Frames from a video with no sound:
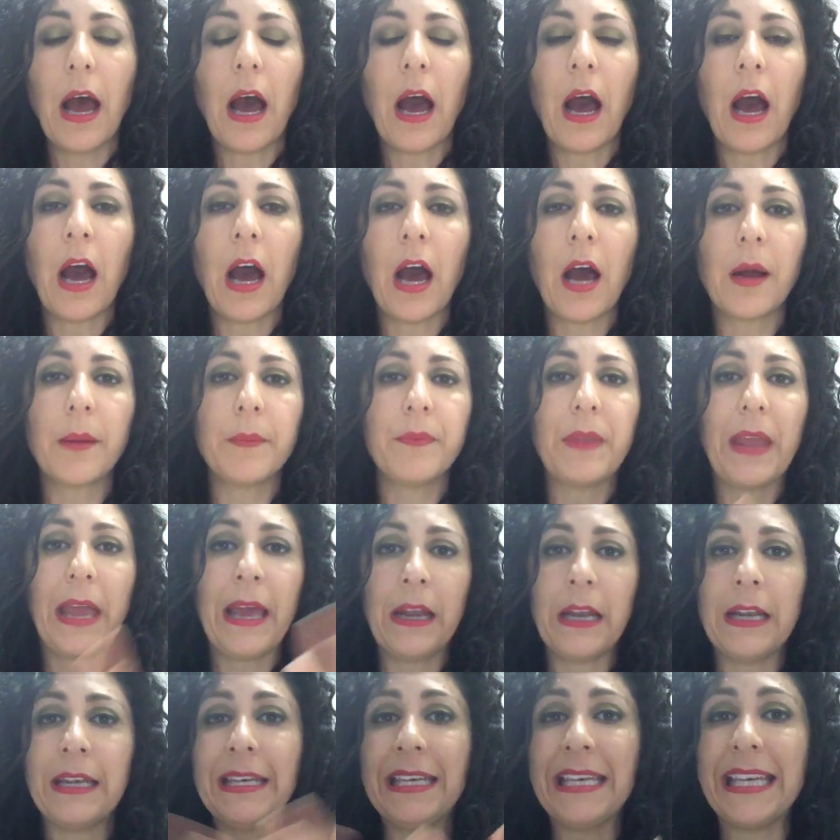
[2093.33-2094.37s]
And
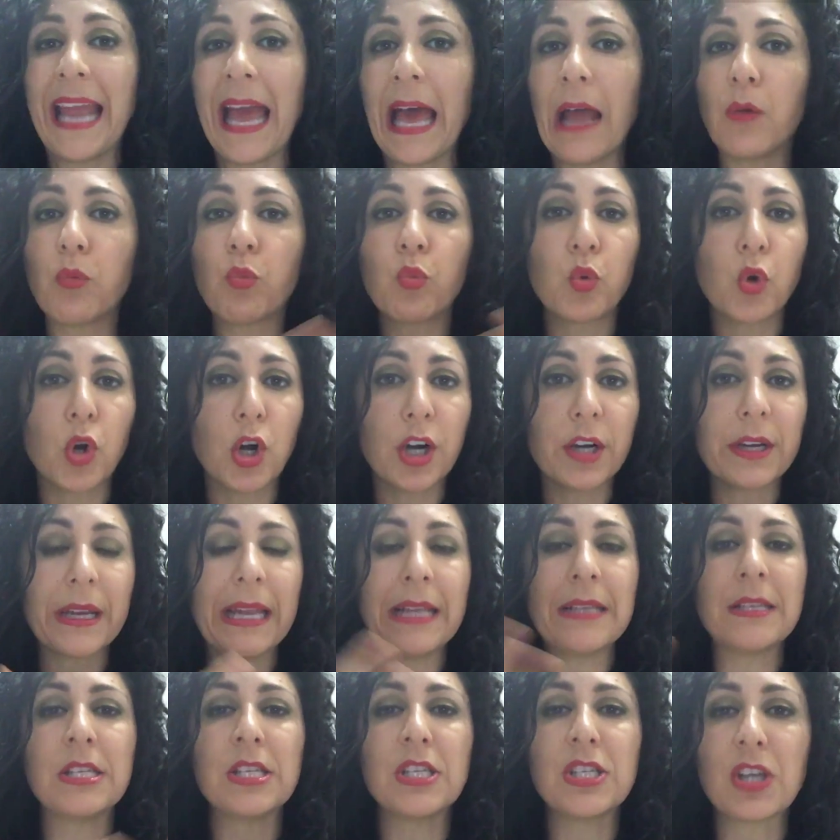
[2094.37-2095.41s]
a network
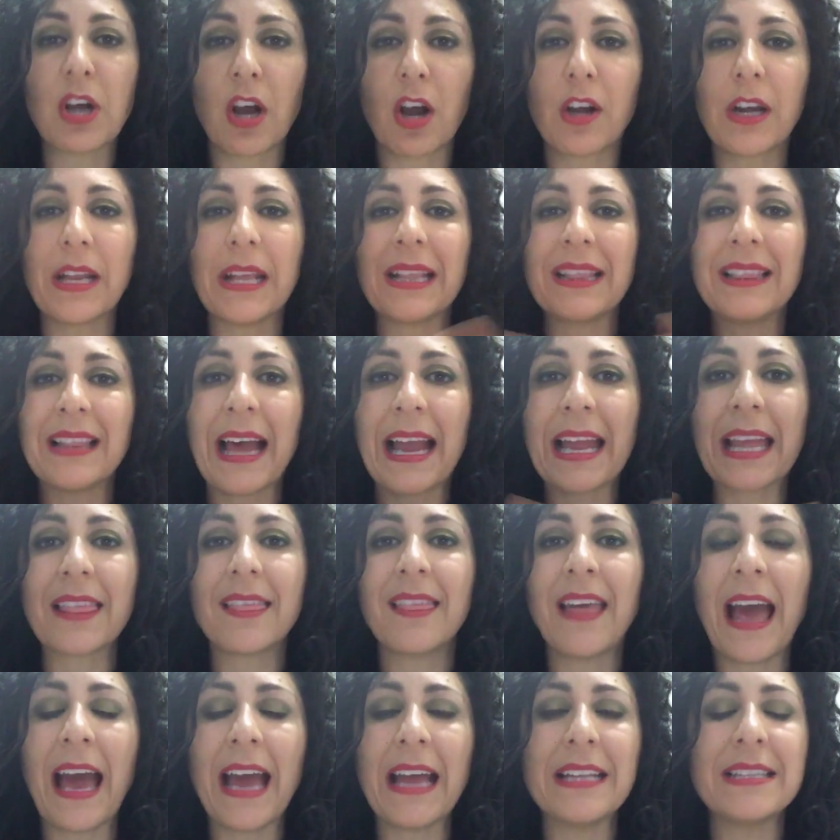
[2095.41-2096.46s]
is started like
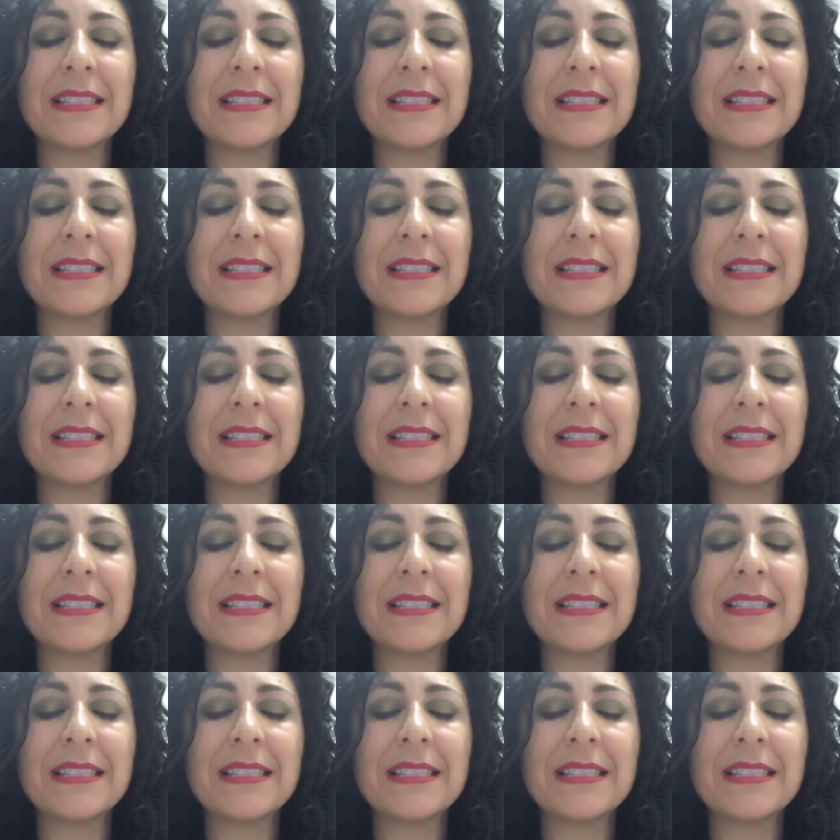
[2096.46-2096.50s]
that.